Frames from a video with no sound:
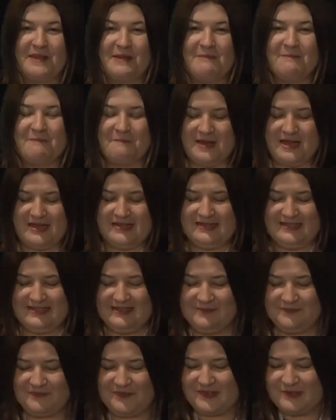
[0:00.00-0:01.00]
But
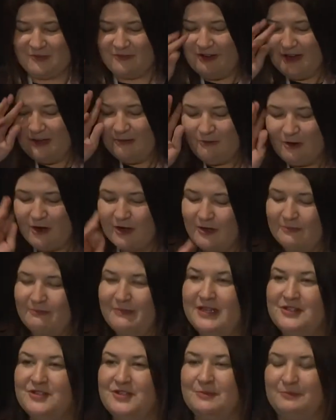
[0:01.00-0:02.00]
the real work on
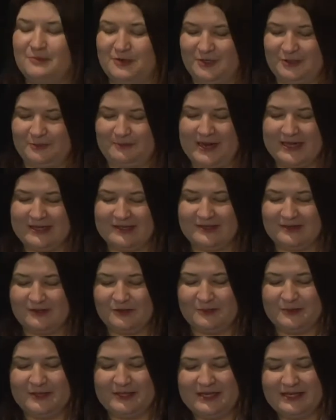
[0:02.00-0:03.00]
matching
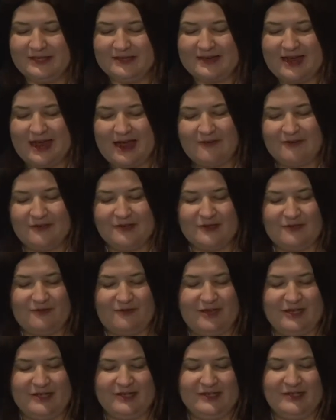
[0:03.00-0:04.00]
perspectives begins after the
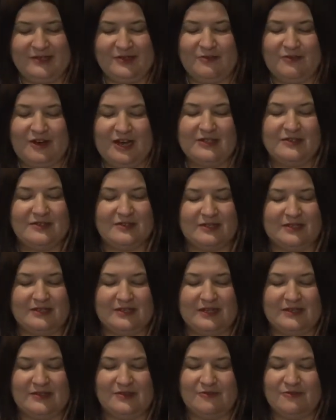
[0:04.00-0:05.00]
funding is
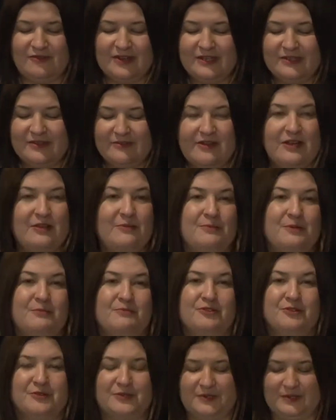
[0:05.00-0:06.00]
granted and the real development
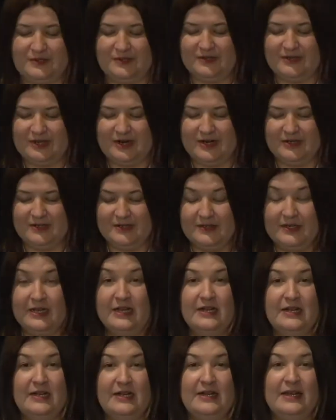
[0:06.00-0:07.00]
process starts.
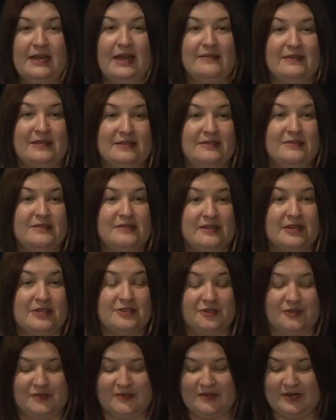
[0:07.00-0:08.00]
And then the
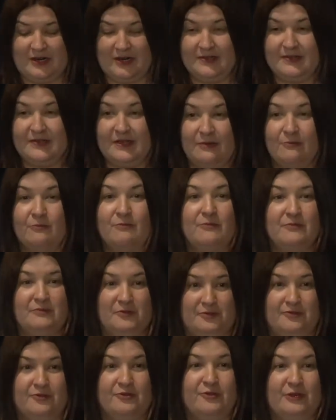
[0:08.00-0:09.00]
discussion starts. And
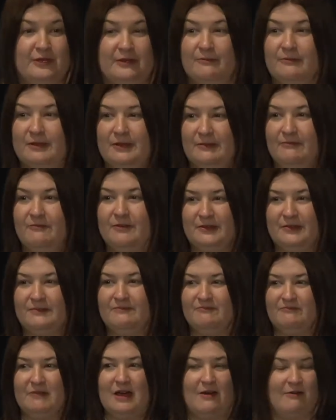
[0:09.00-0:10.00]
truly, we
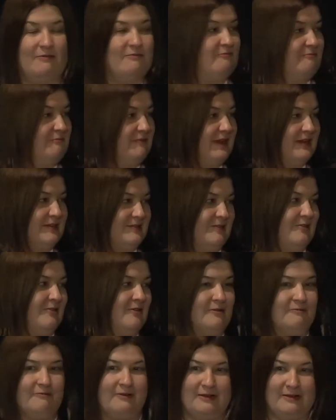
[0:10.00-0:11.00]
get
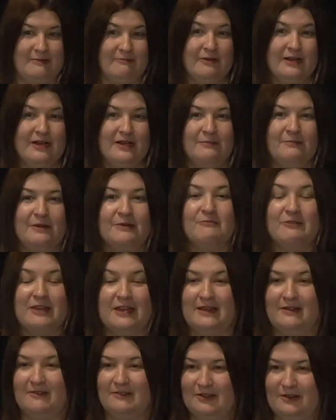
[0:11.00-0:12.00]
along very well, but we
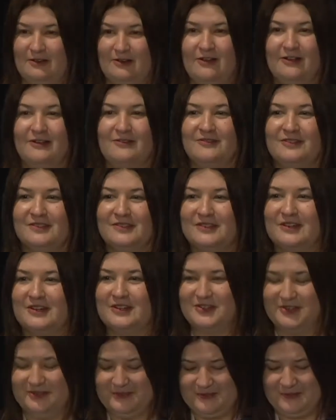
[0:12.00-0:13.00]
have a lot of
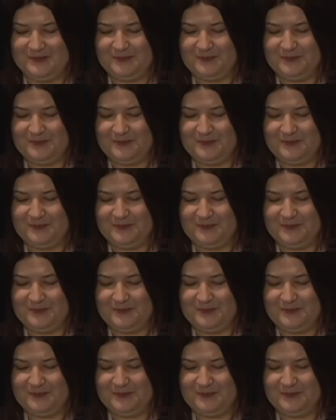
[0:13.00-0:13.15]
discussions.